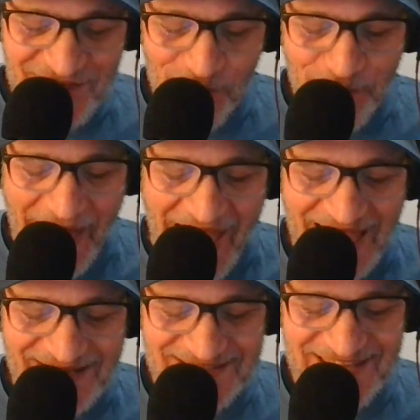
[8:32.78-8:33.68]
so
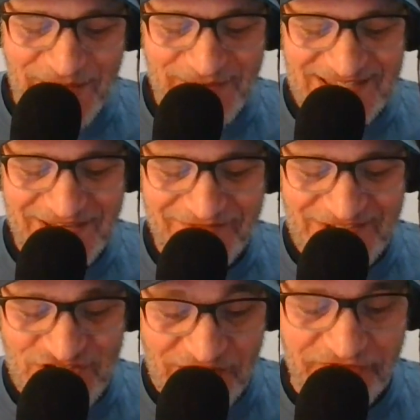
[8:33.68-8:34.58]
bad. His name isn't even
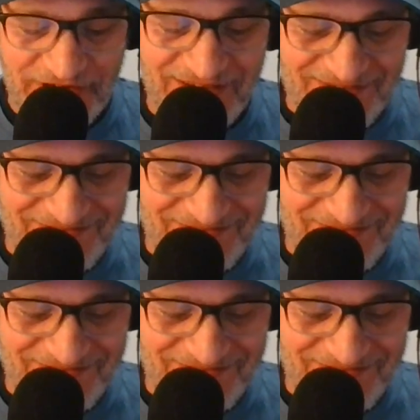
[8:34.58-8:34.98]
Jeffrey.